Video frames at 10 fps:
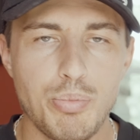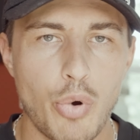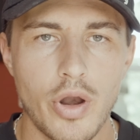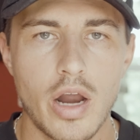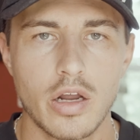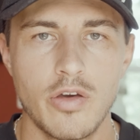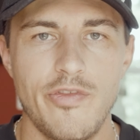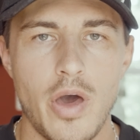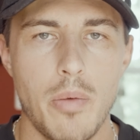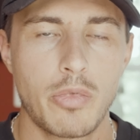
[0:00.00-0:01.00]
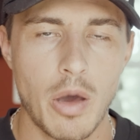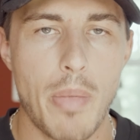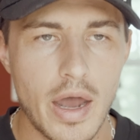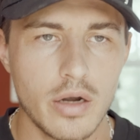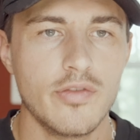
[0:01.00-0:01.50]
put out a
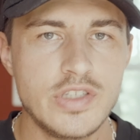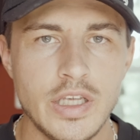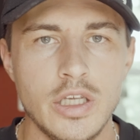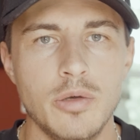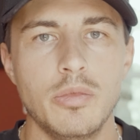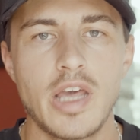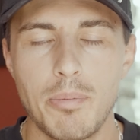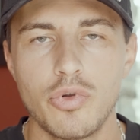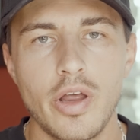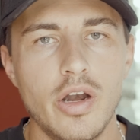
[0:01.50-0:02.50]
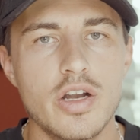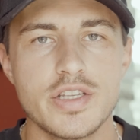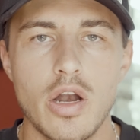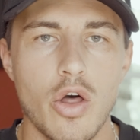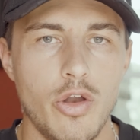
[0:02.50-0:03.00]
competitive team, get players
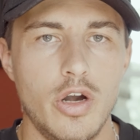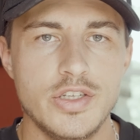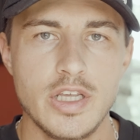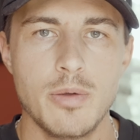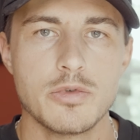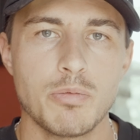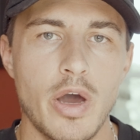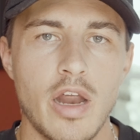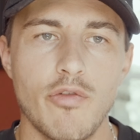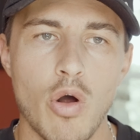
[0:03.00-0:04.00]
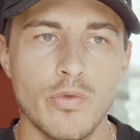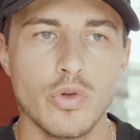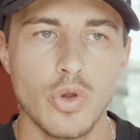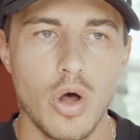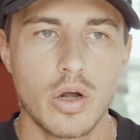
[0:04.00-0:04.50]
that other teams might have
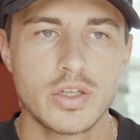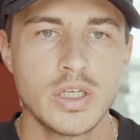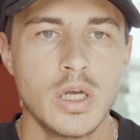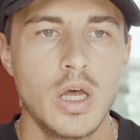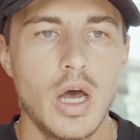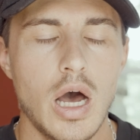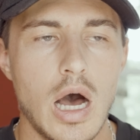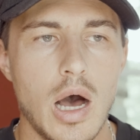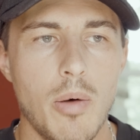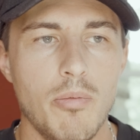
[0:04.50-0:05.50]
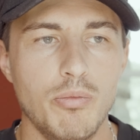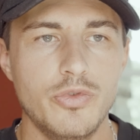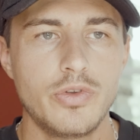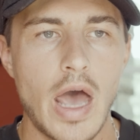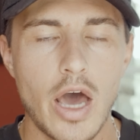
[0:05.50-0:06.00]
overlooked.
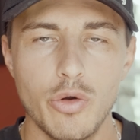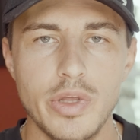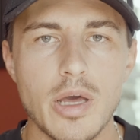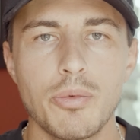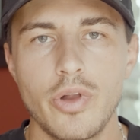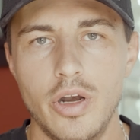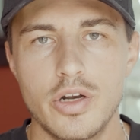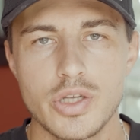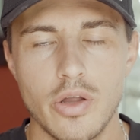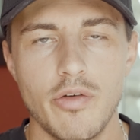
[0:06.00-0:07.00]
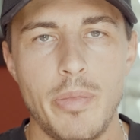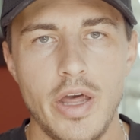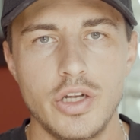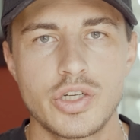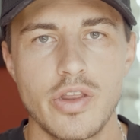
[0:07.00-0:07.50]
How do we get players on the
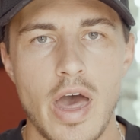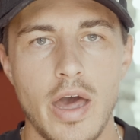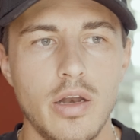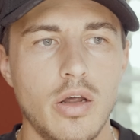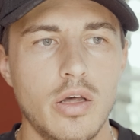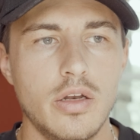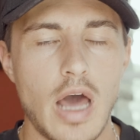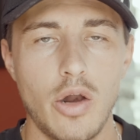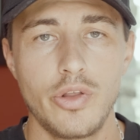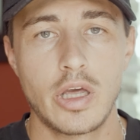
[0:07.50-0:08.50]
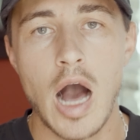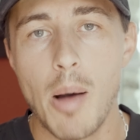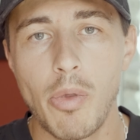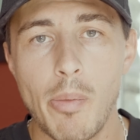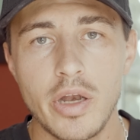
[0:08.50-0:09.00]
pitch that not only
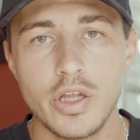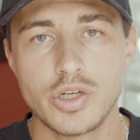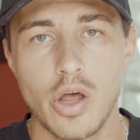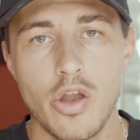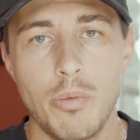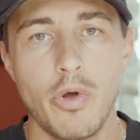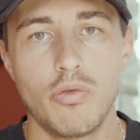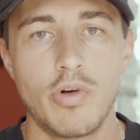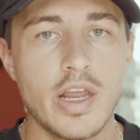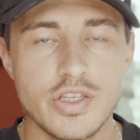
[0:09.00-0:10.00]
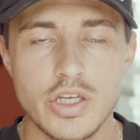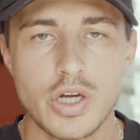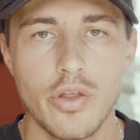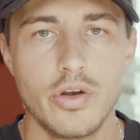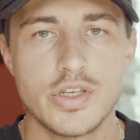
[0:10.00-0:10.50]
complement each other, but raise each
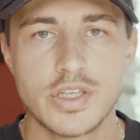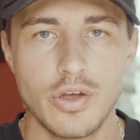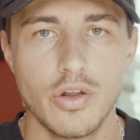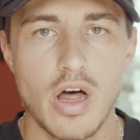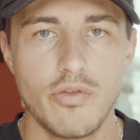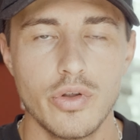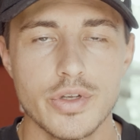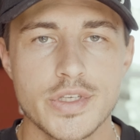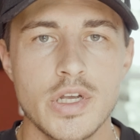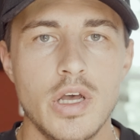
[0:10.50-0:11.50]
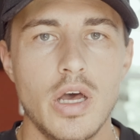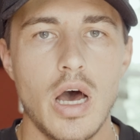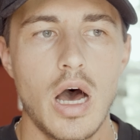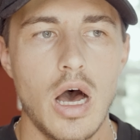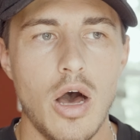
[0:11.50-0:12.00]
other's skill levels
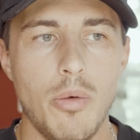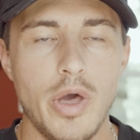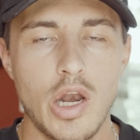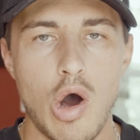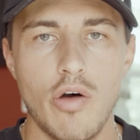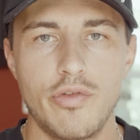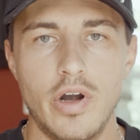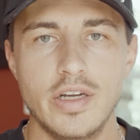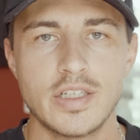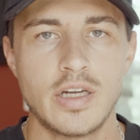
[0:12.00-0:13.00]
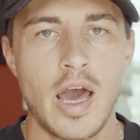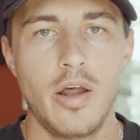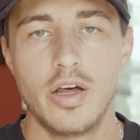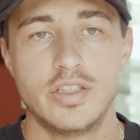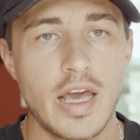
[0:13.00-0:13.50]
and offer
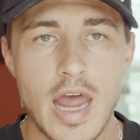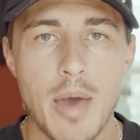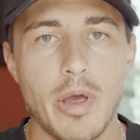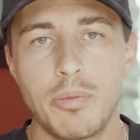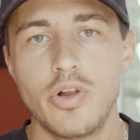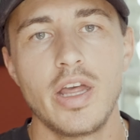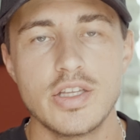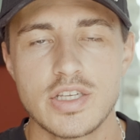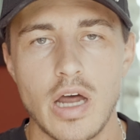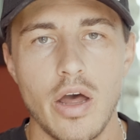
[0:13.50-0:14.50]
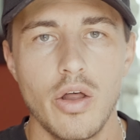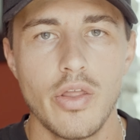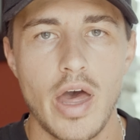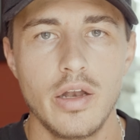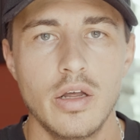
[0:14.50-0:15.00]
a dynamic playing style
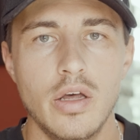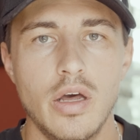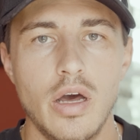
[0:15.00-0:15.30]
that